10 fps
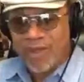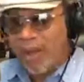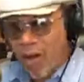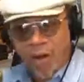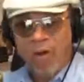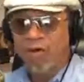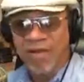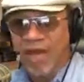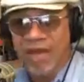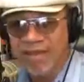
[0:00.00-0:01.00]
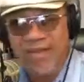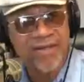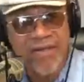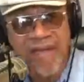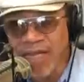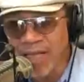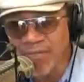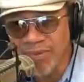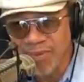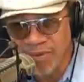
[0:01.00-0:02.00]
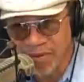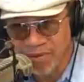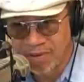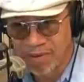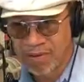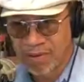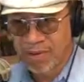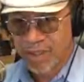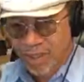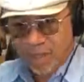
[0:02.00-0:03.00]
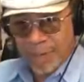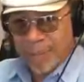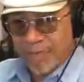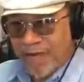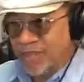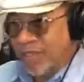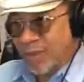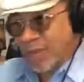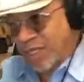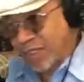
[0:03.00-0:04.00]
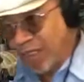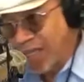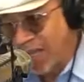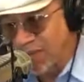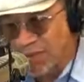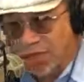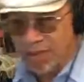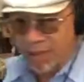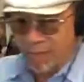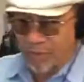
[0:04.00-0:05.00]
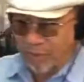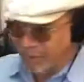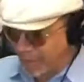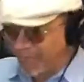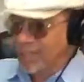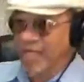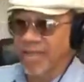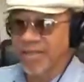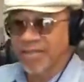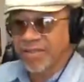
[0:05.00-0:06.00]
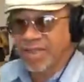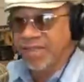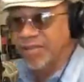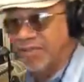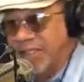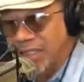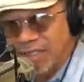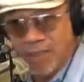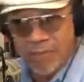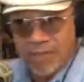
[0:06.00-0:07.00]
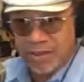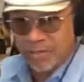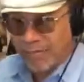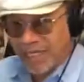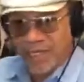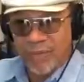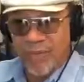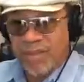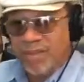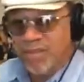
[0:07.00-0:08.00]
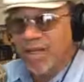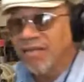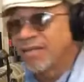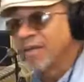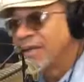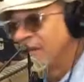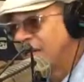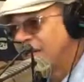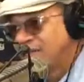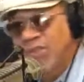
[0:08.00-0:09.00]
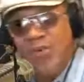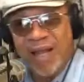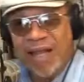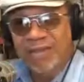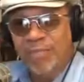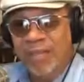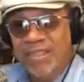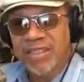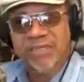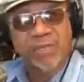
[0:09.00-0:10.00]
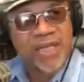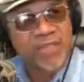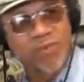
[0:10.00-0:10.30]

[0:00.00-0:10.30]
all had their games in preparation. And when they didn't have war, they wanted to maintain their skills, and then they was competing with each other. So you had the best of the best